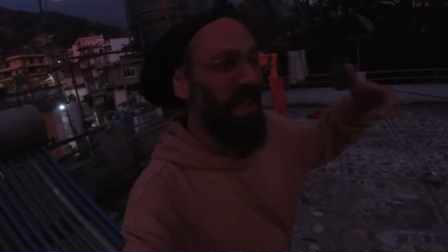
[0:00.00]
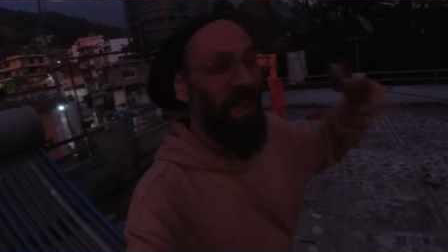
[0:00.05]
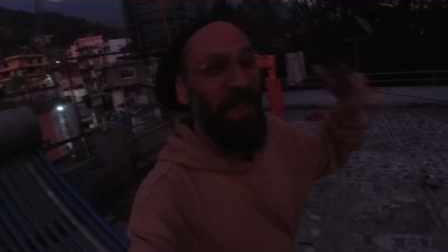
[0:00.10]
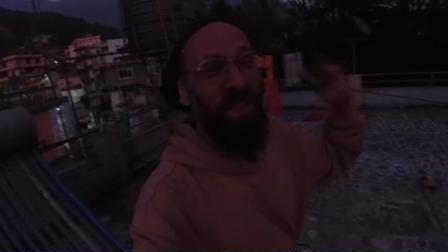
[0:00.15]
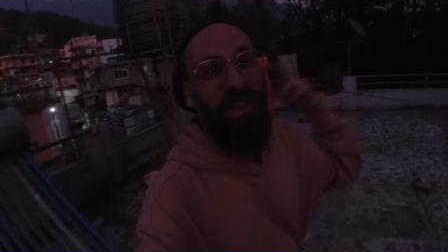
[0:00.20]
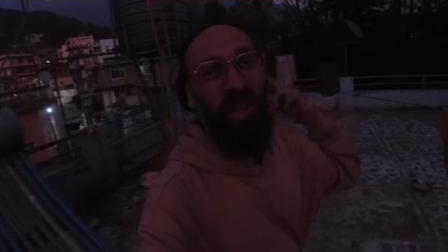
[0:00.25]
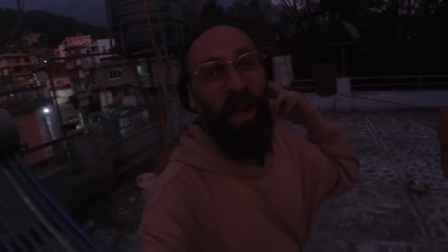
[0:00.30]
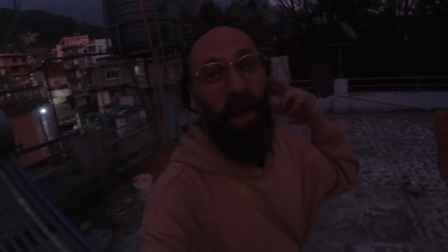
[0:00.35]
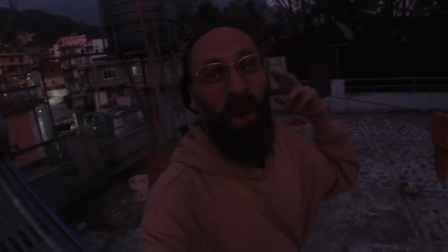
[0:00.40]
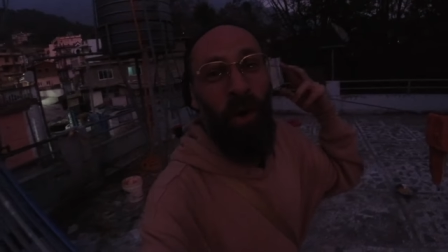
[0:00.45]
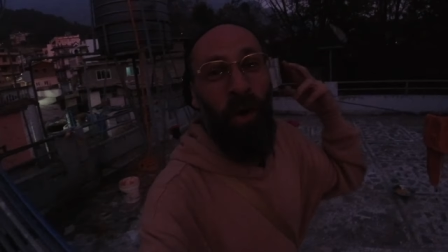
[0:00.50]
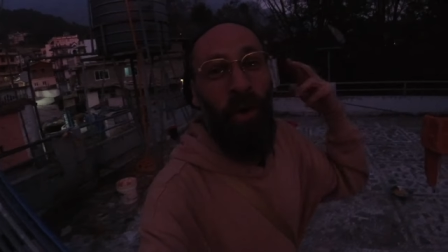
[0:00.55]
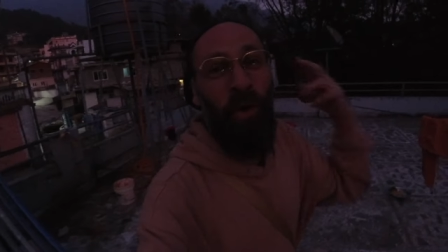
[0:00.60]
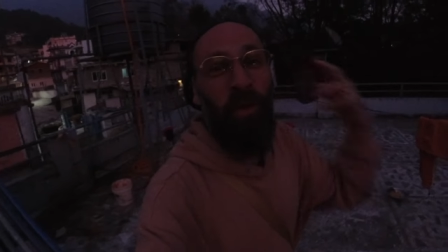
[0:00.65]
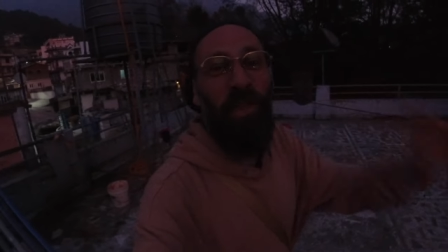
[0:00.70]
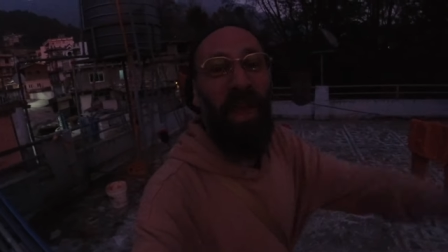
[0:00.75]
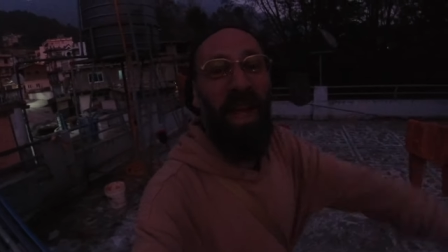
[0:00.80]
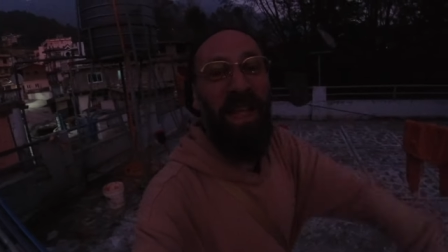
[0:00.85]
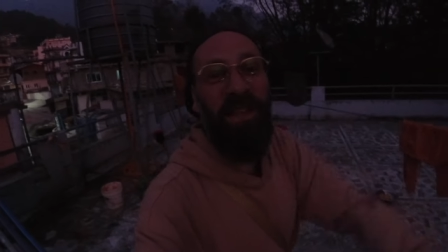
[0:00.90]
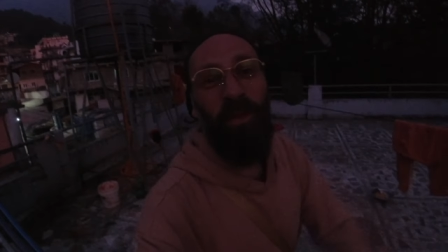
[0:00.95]
So
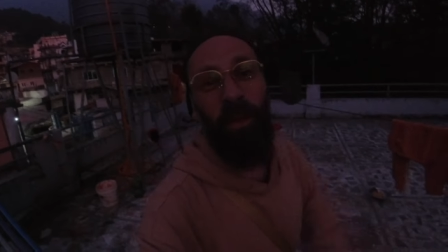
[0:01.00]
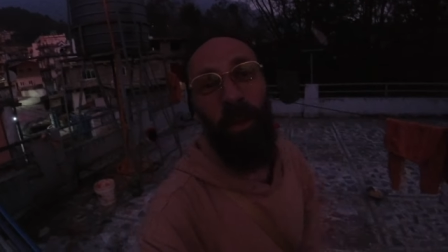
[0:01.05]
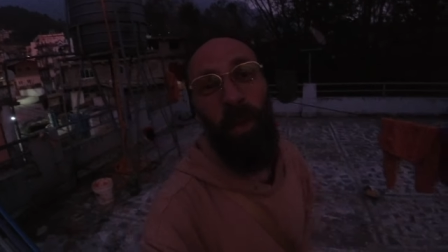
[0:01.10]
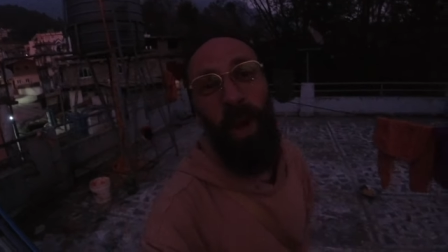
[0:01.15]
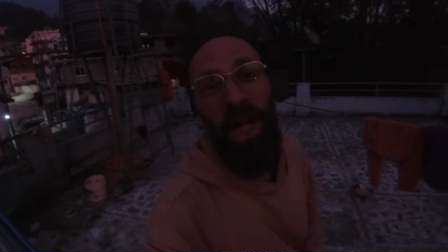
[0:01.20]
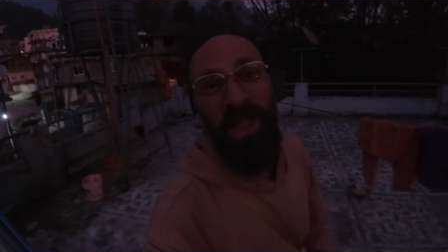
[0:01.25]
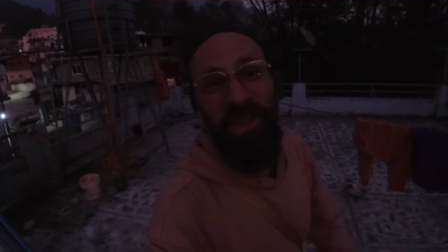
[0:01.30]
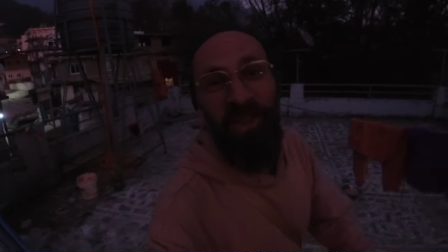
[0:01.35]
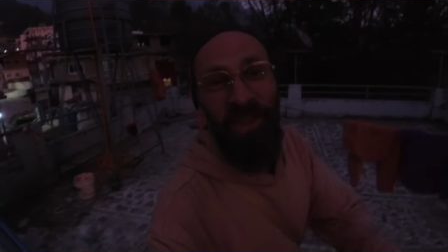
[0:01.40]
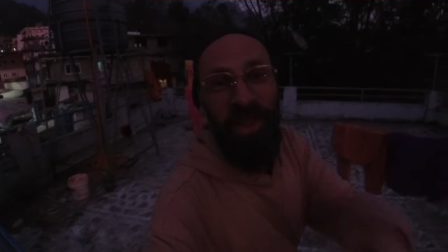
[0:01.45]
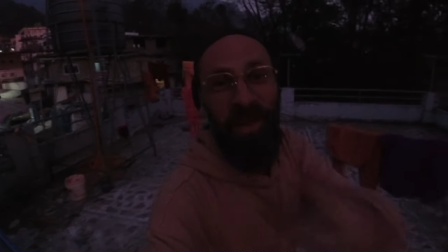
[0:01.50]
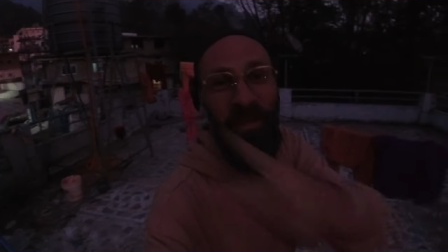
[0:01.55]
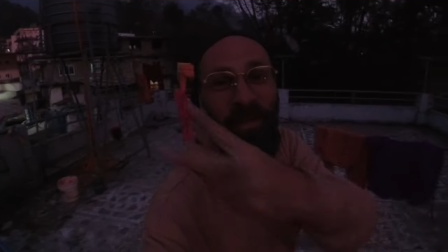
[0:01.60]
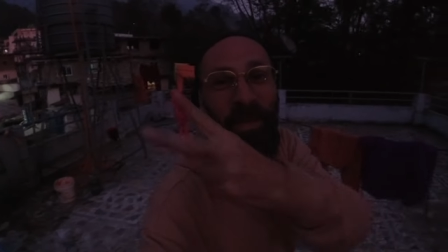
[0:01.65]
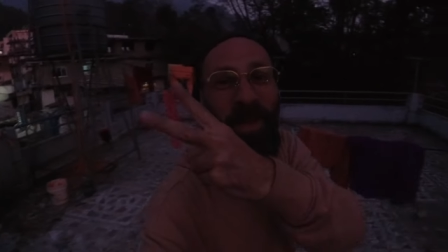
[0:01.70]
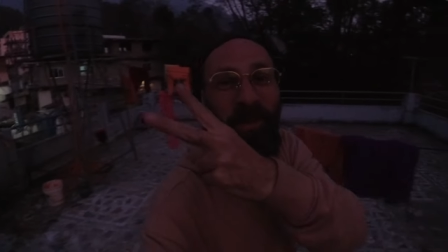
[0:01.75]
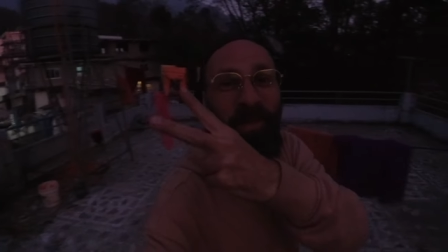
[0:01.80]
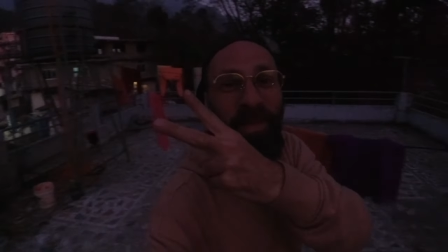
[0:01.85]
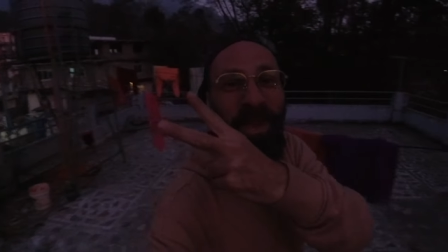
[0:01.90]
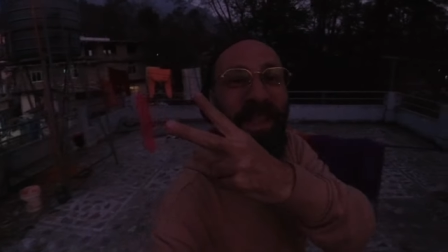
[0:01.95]
thanks for watching.
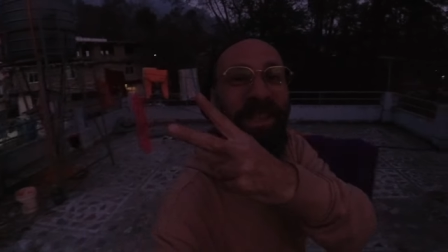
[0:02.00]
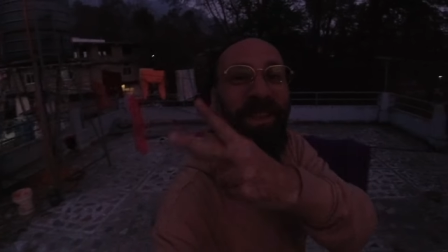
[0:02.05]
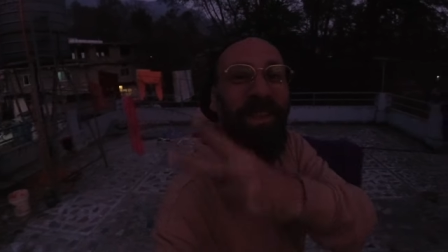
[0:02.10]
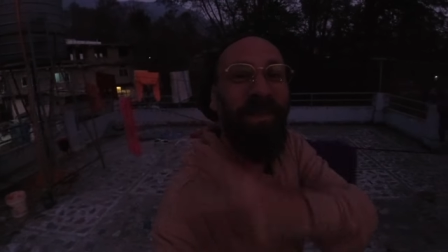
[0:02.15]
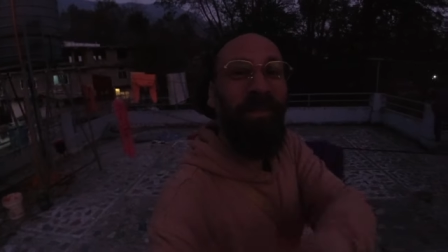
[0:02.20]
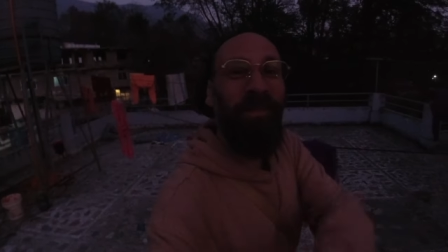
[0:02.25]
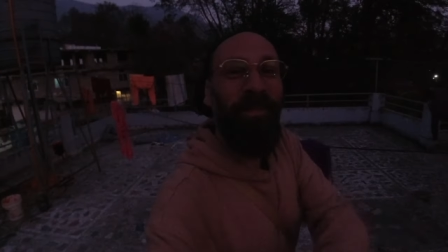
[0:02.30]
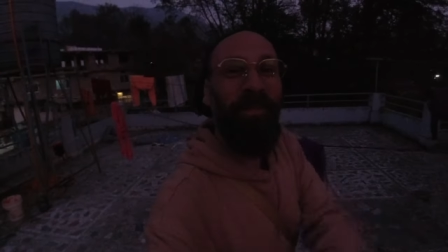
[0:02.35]
Peace.